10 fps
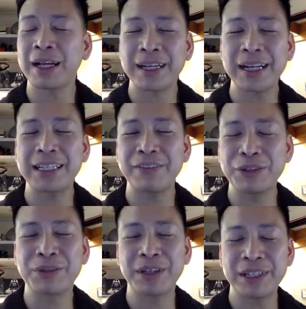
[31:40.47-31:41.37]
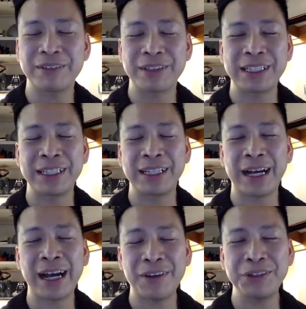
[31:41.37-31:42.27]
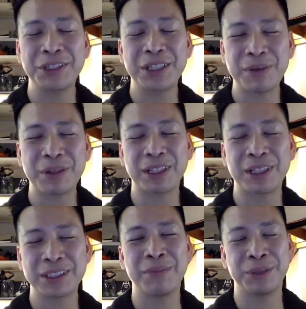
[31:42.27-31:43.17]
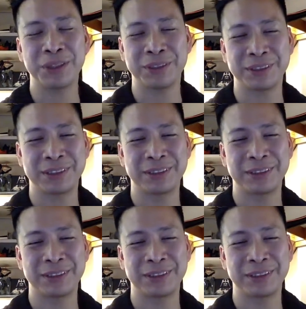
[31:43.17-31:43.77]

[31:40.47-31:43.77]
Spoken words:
I got to give you credit, Ricky. How did you come across Hot Millions?